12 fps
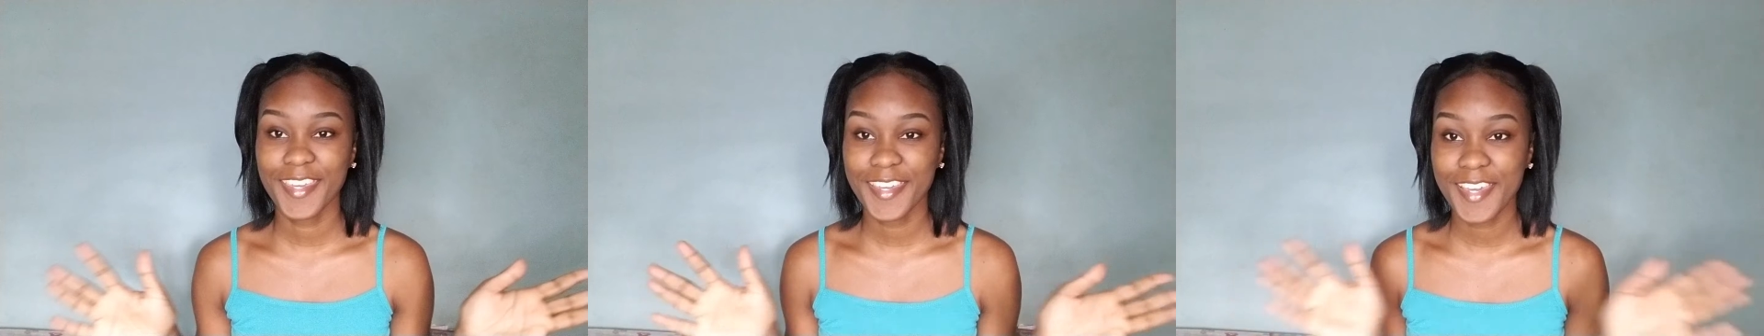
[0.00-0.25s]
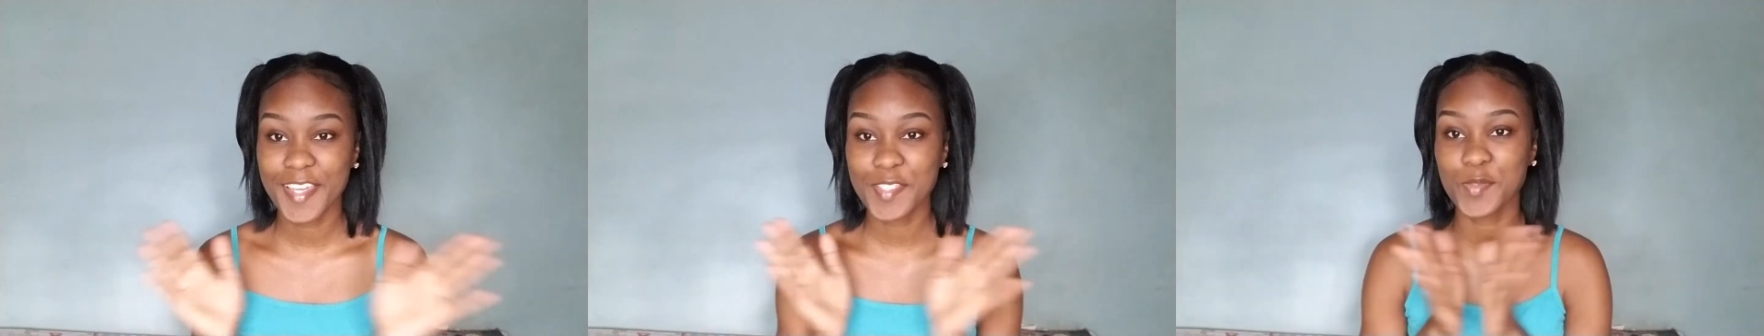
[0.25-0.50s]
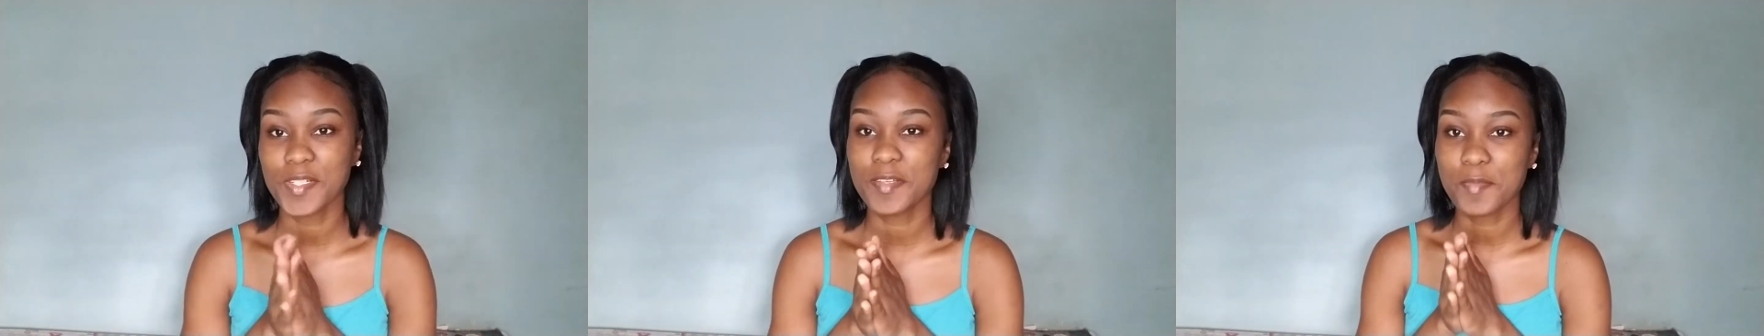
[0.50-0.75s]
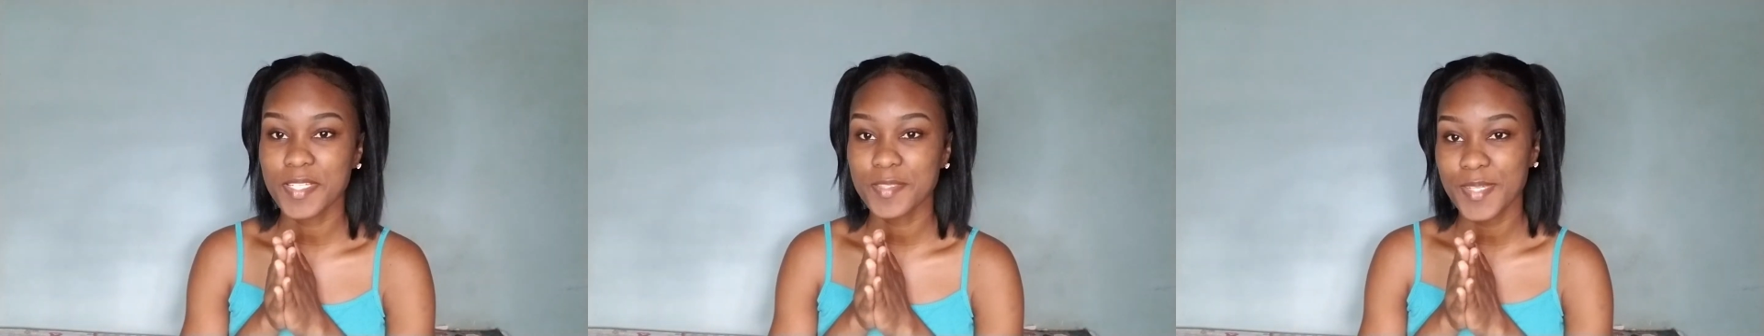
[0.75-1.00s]
Hey guys,
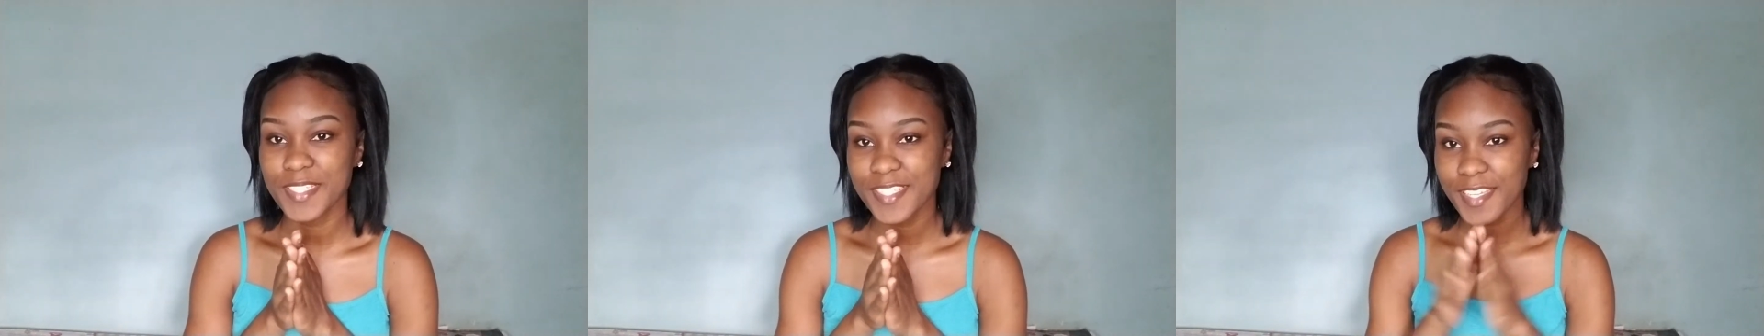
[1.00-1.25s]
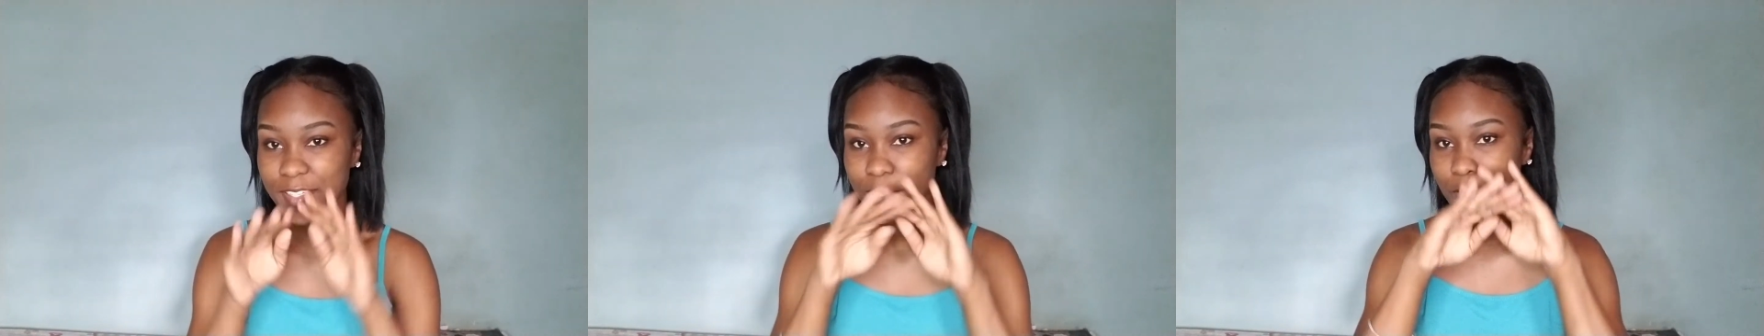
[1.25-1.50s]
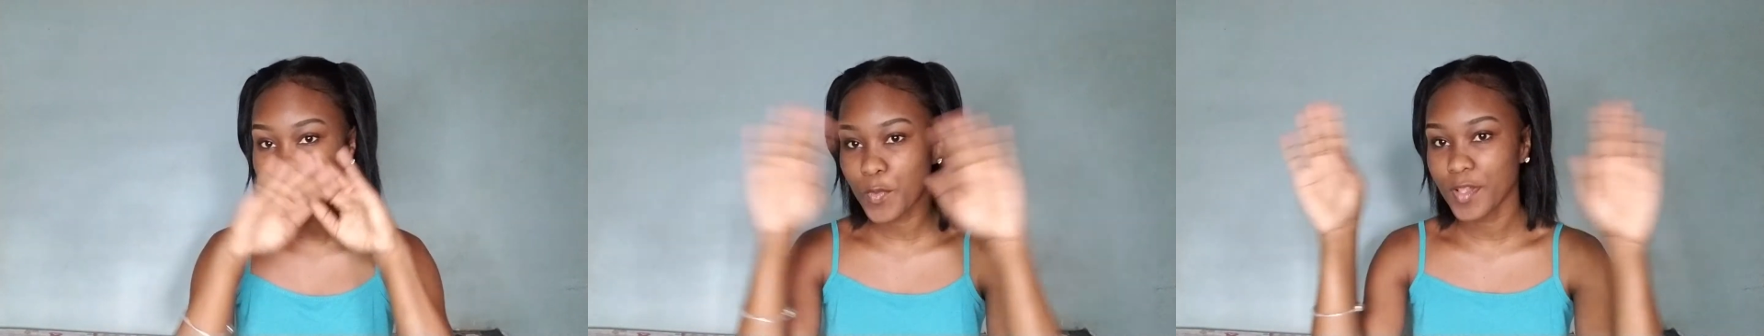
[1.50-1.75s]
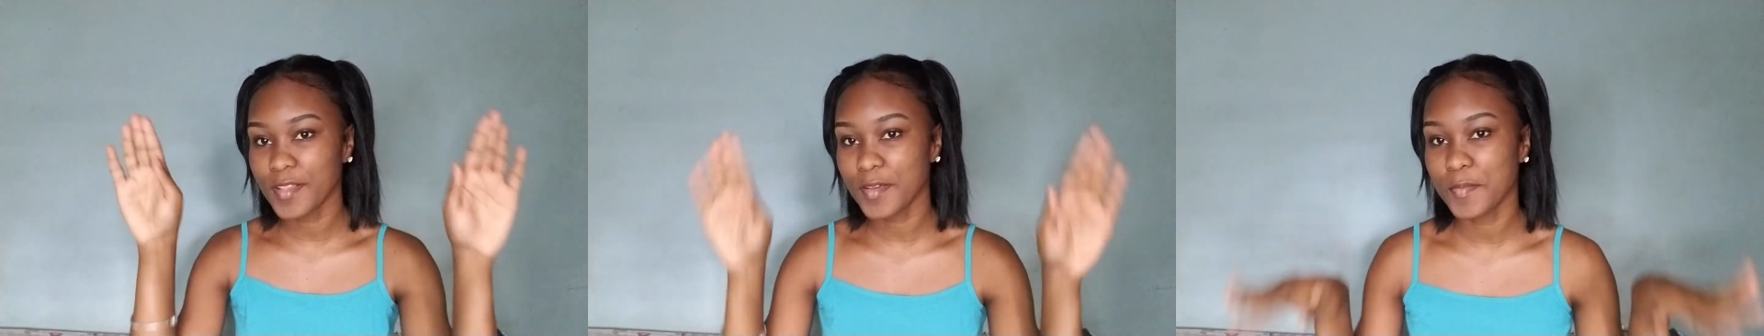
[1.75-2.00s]
welcome back to my channel,
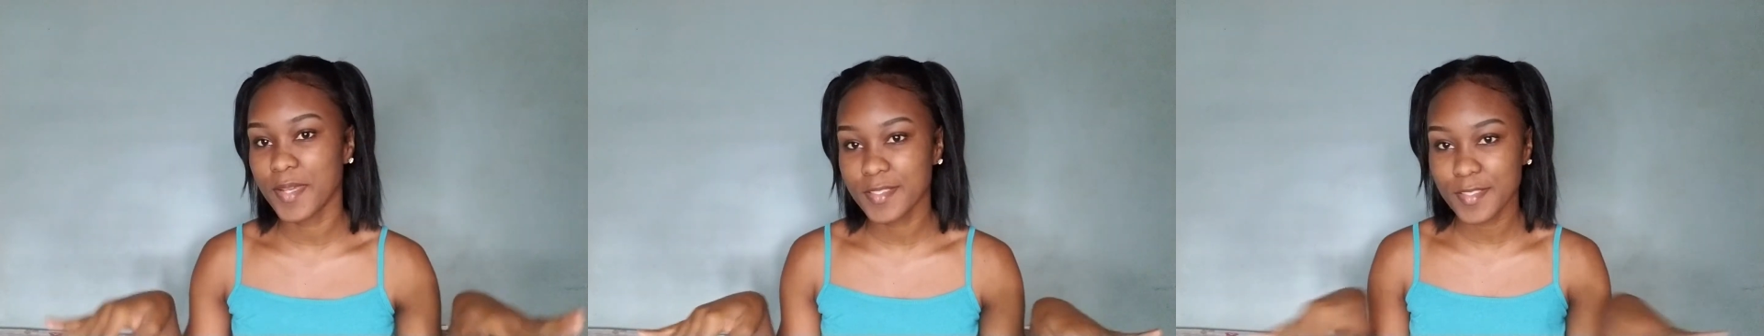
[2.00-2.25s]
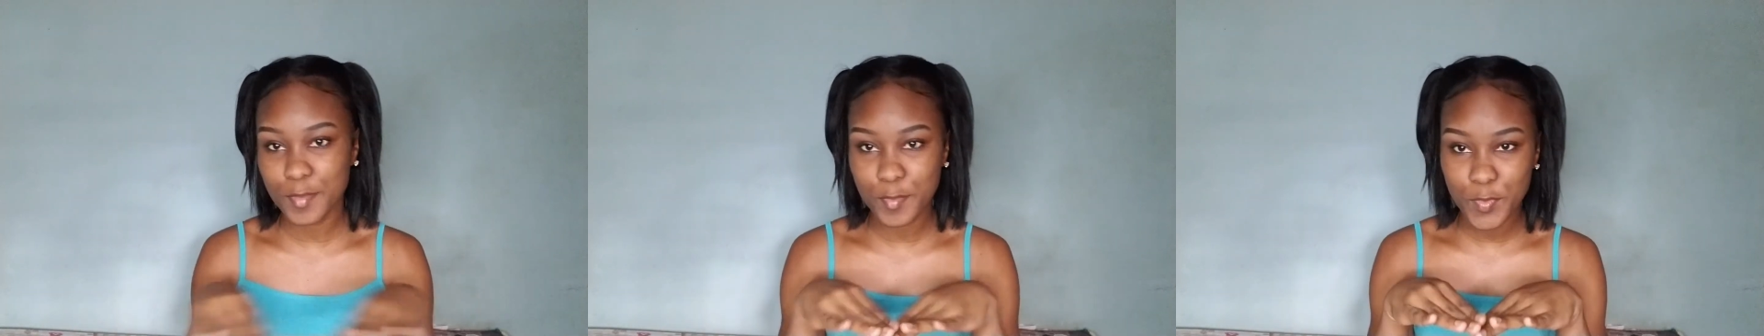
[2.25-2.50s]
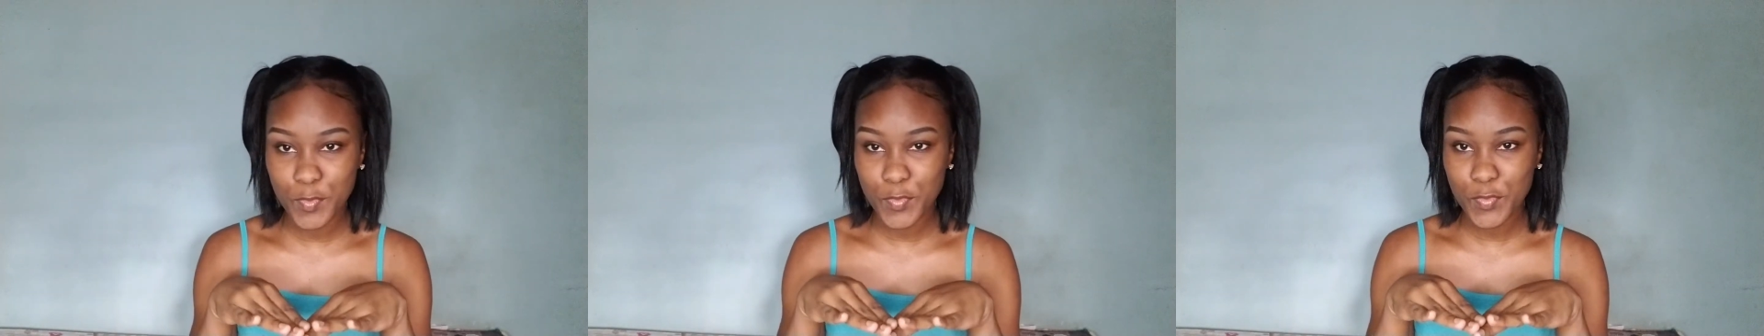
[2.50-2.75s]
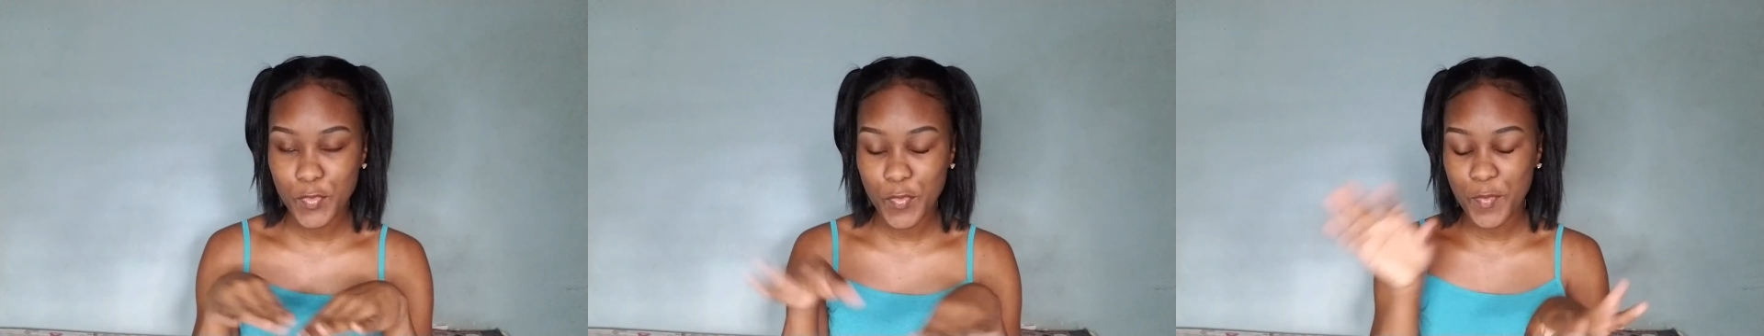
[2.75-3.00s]
welcome back to the blue
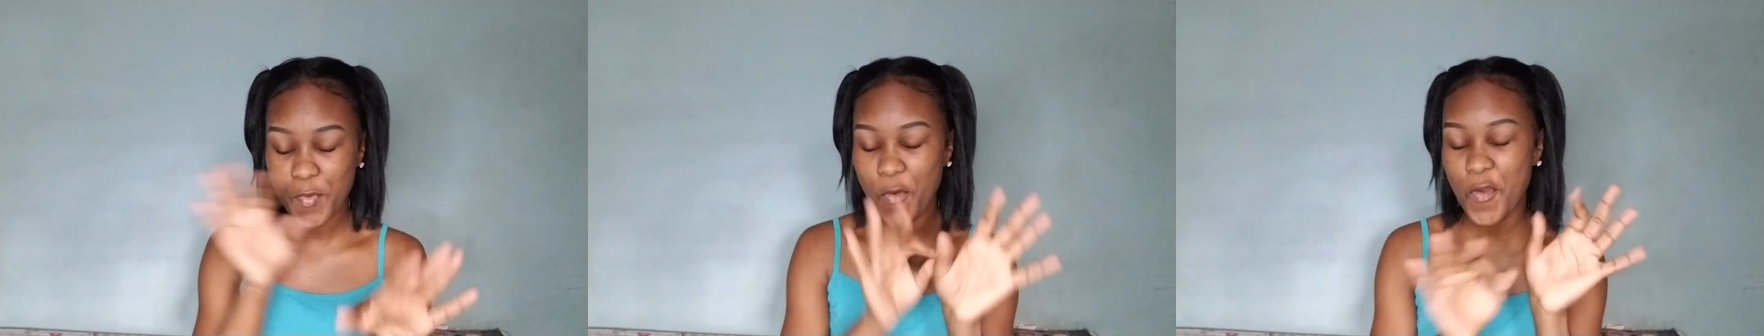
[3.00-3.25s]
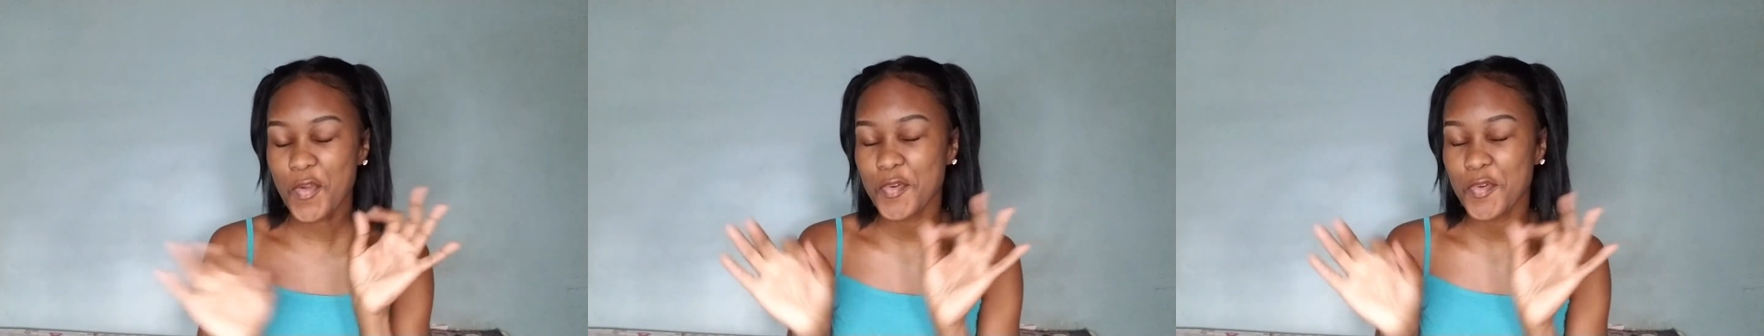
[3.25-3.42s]
room or